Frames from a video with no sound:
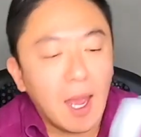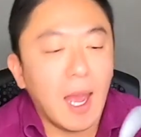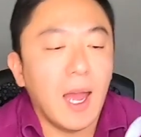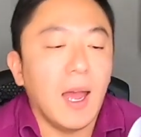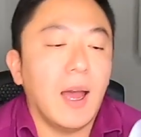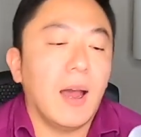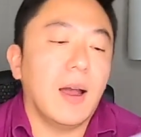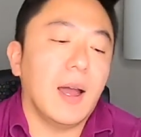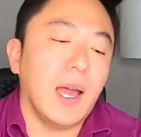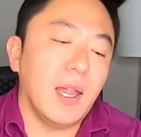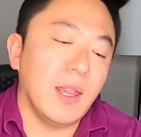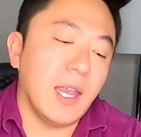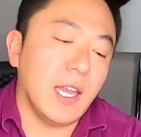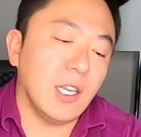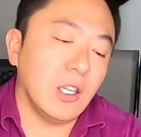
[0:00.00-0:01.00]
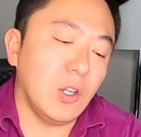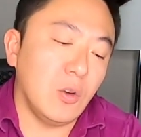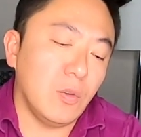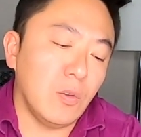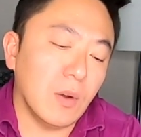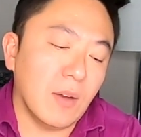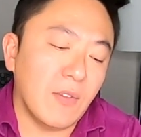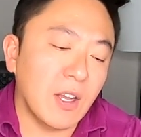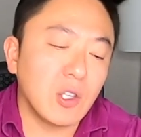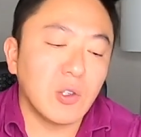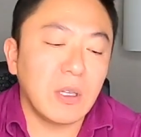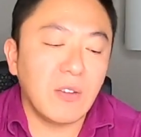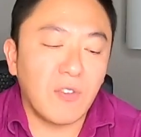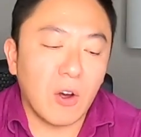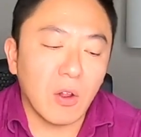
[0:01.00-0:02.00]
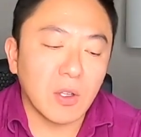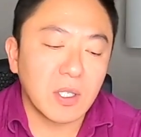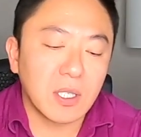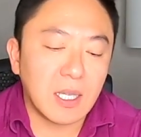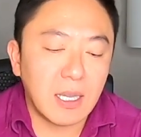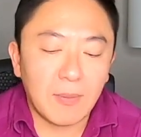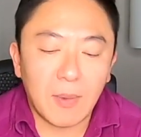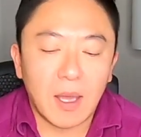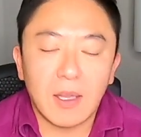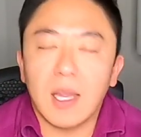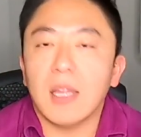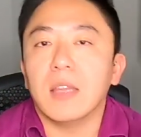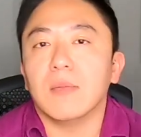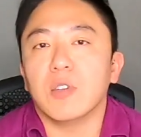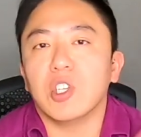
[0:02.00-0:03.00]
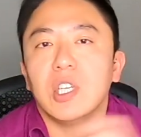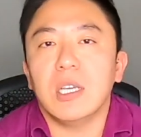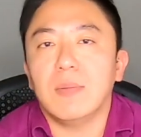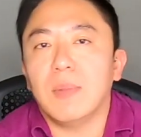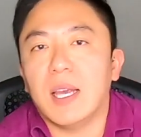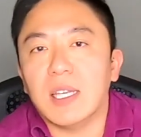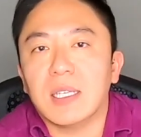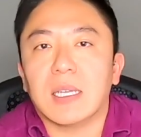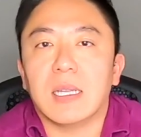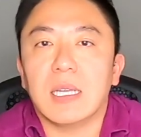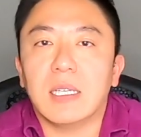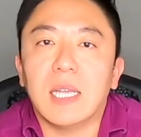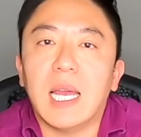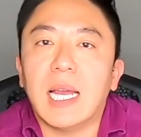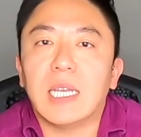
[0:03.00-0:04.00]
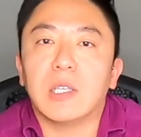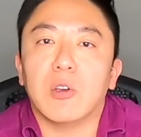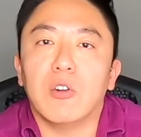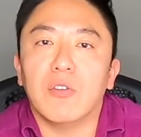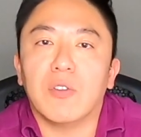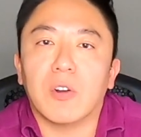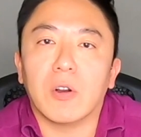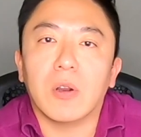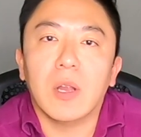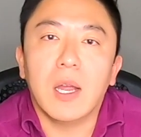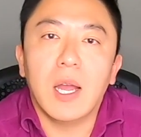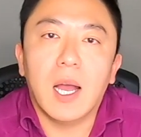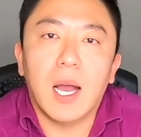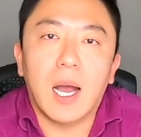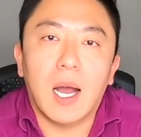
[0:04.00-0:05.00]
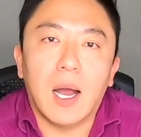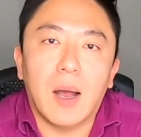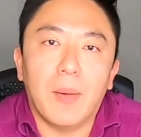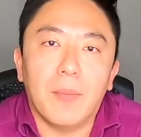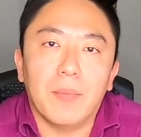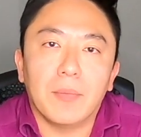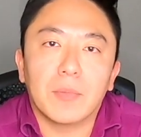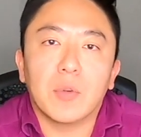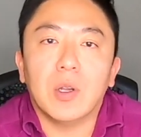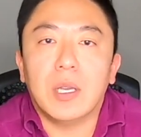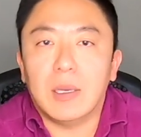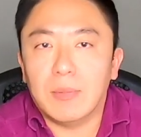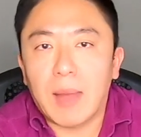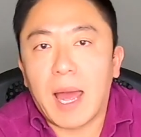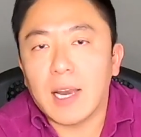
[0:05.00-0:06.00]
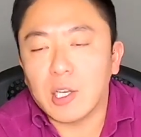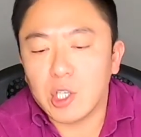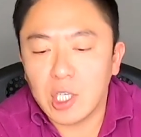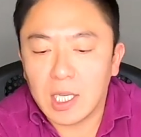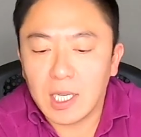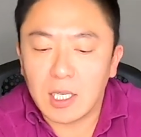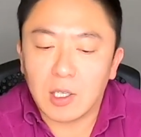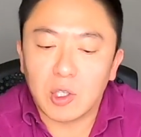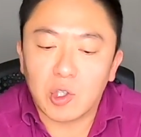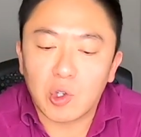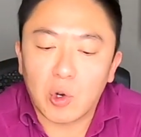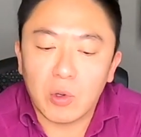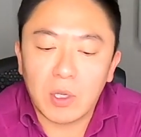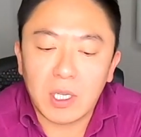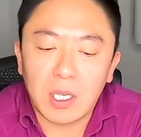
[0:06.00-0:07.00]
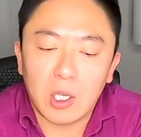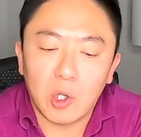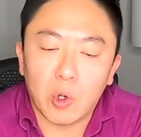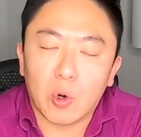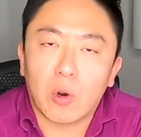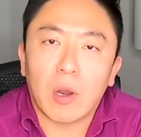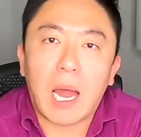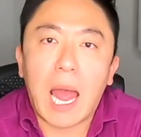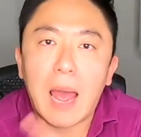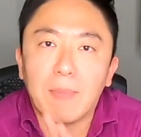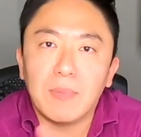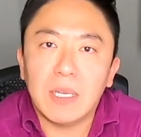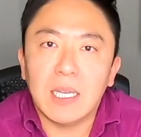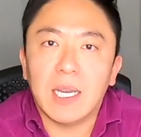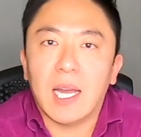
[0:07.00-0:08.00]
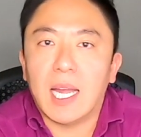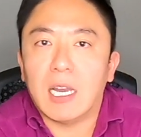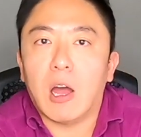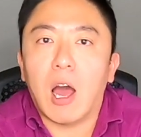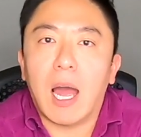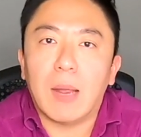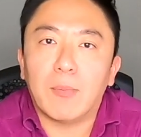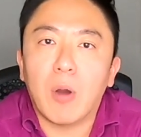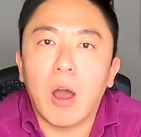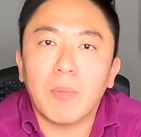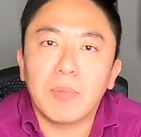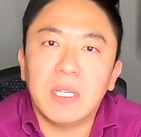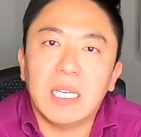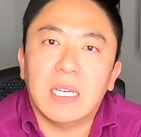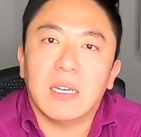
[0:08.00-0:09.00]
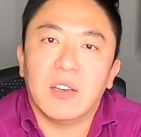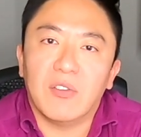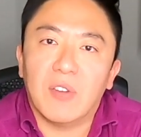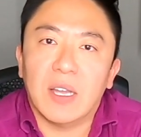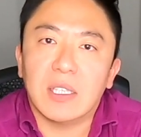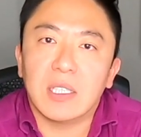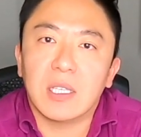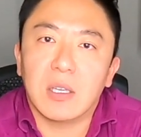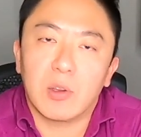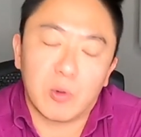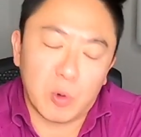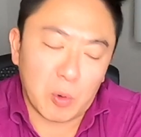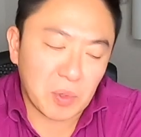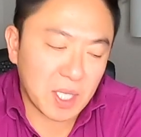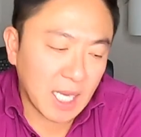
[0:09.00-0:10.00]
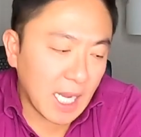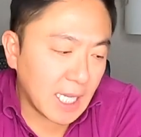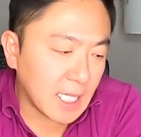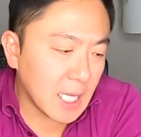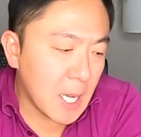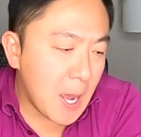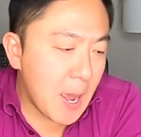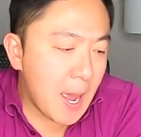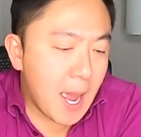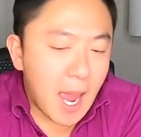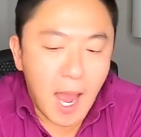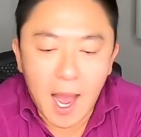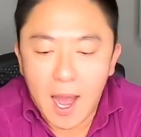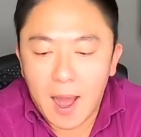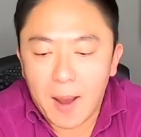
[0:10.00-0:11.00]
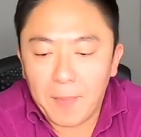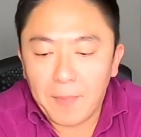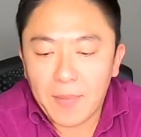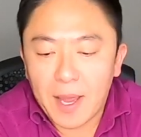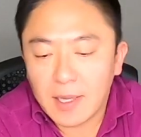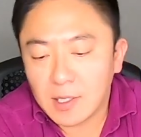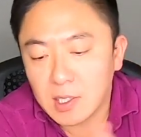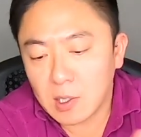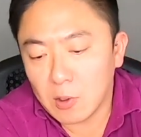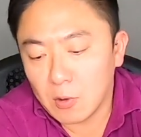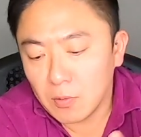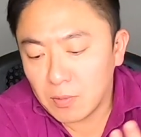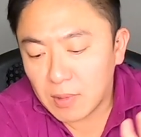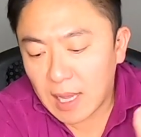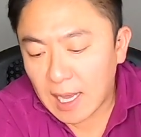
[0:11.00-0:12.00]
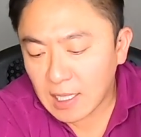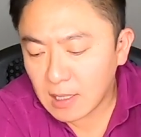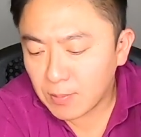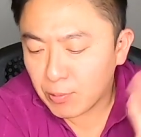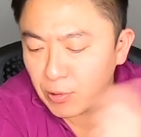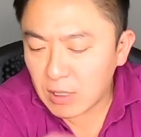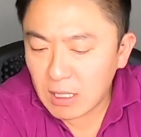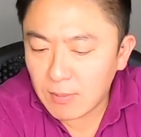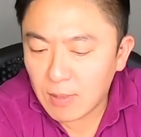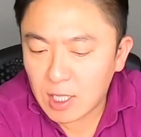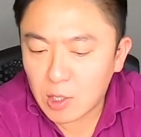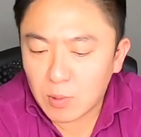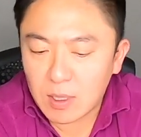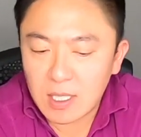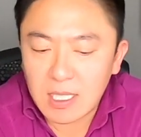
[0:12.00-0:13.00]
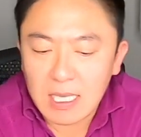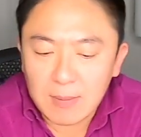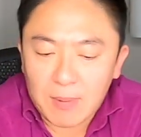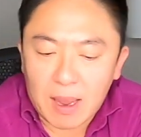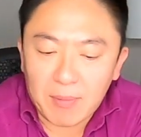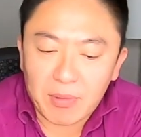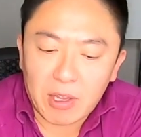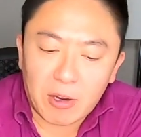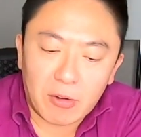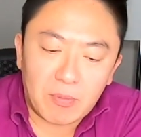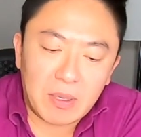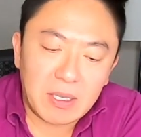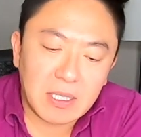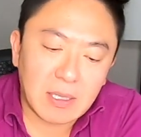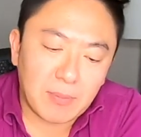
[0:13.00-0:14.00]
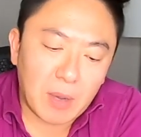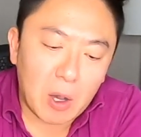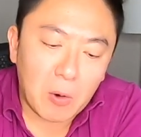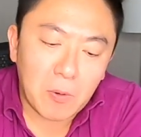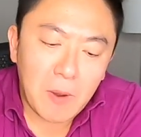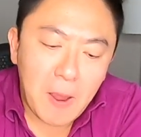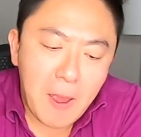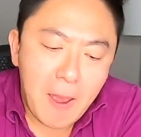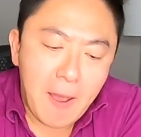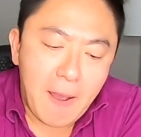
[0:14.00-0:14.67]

and then you eventually fall asleep, and then the machine basically takes over in managing and controlling your apnea and hypopnea events throughout the night. And so that's pretty much what Cpap therapy is about.